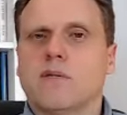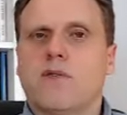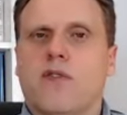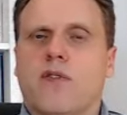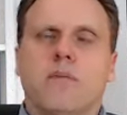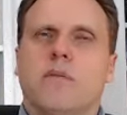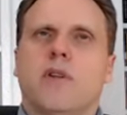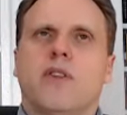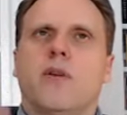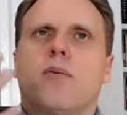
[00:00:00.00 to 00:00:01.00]
The
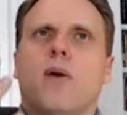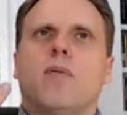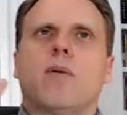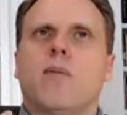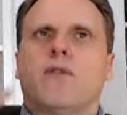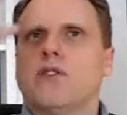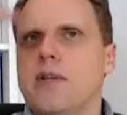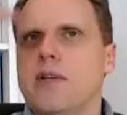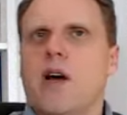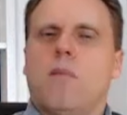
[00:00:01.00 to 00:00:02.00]
problem of
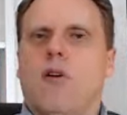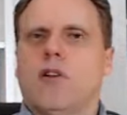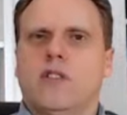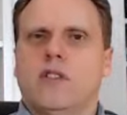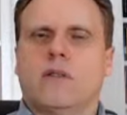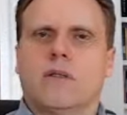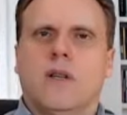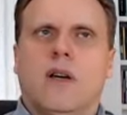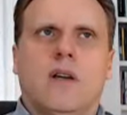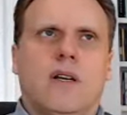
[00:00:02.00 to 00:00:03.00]
top-down policies
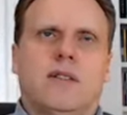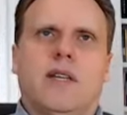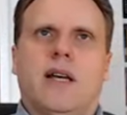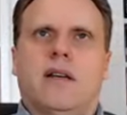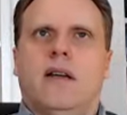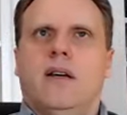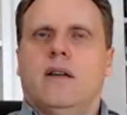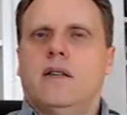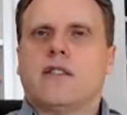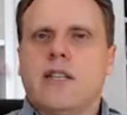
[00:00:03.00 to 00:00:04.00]
is that
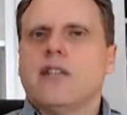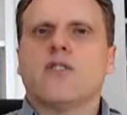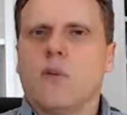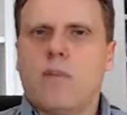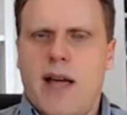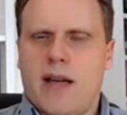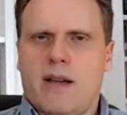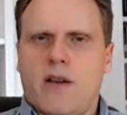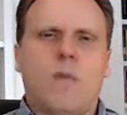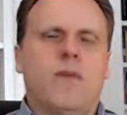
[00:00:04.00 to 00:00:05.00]
the central
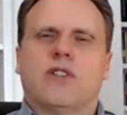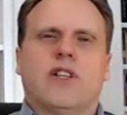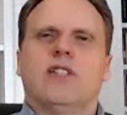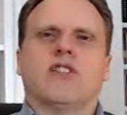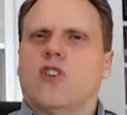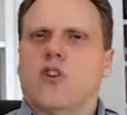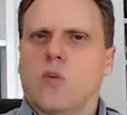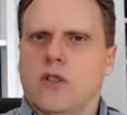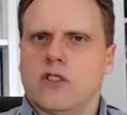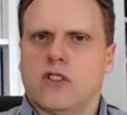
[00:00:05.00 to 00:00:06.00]
bank obviously does not
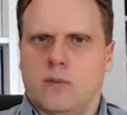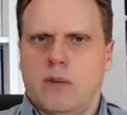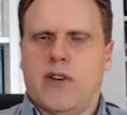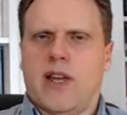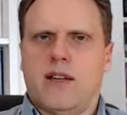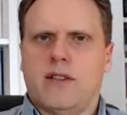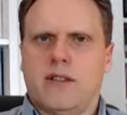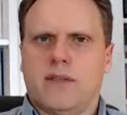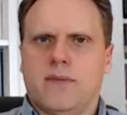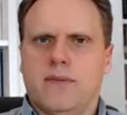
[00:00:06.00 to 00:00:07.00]
want zombification,
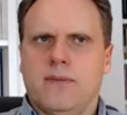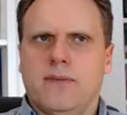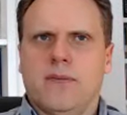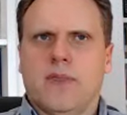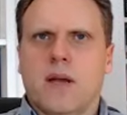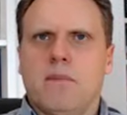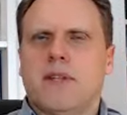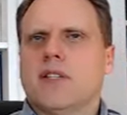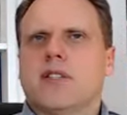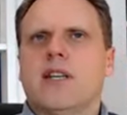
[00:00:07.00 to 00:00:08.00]
right,
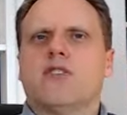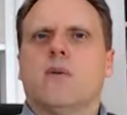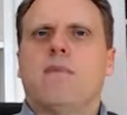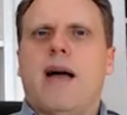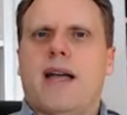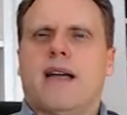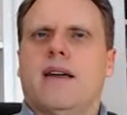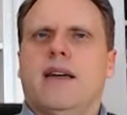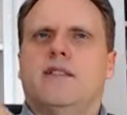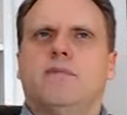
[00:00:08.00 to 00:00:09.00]
but the central bank
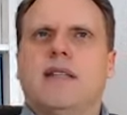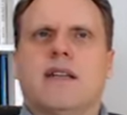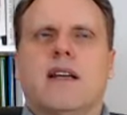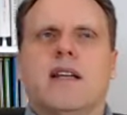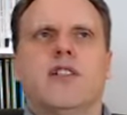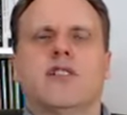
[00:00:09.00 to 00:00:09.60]
is basically